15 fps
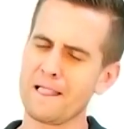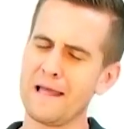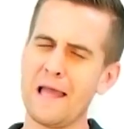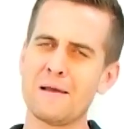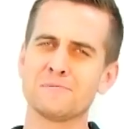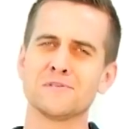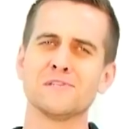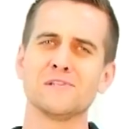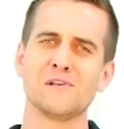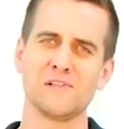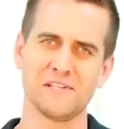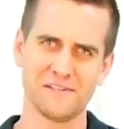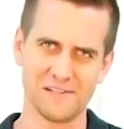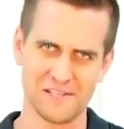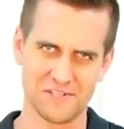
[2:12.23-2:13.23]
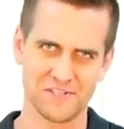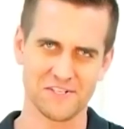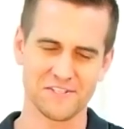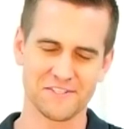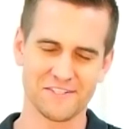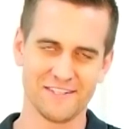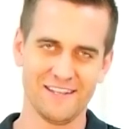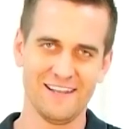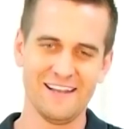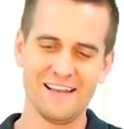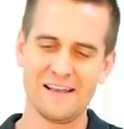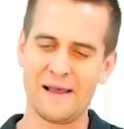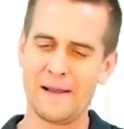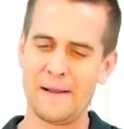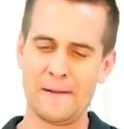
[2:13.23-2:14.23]
Absolutely delicious.
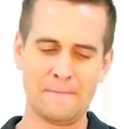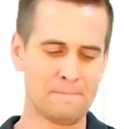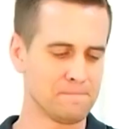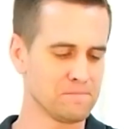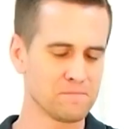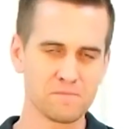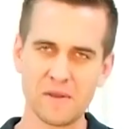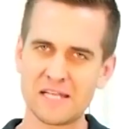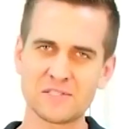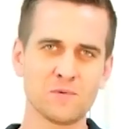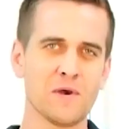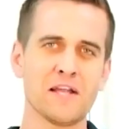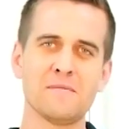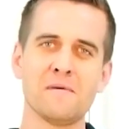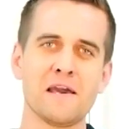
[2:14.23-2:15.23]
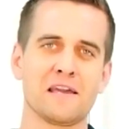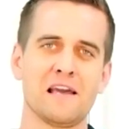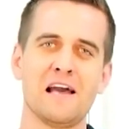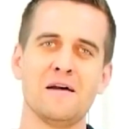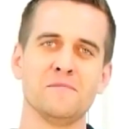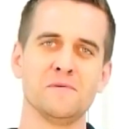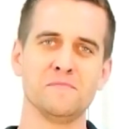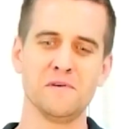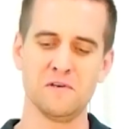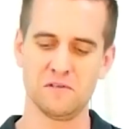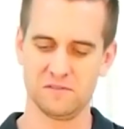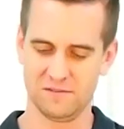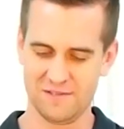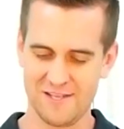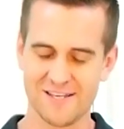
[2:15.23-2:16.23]
Best way to make almond
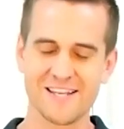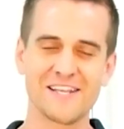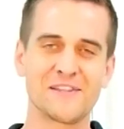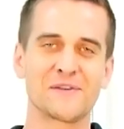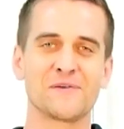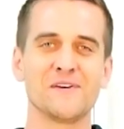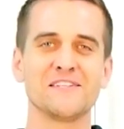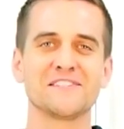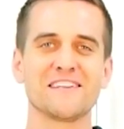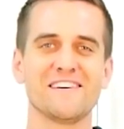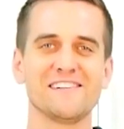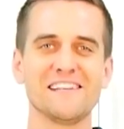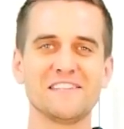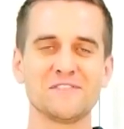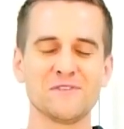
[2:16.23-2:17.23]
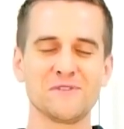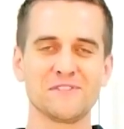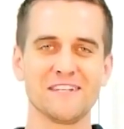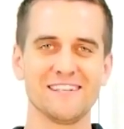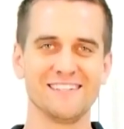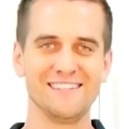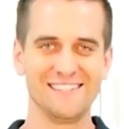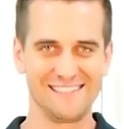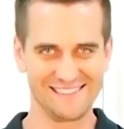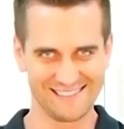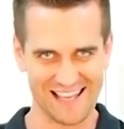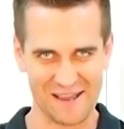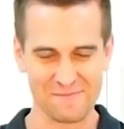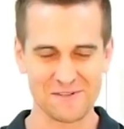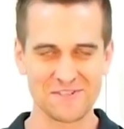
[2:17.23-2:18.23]
milk in the Greenstar Elite Juicer.
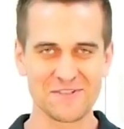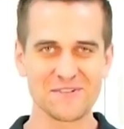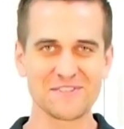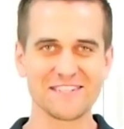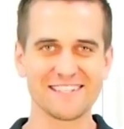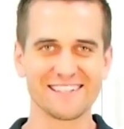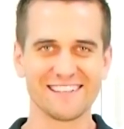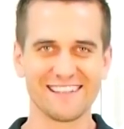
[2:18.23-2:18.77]
Happy juicing.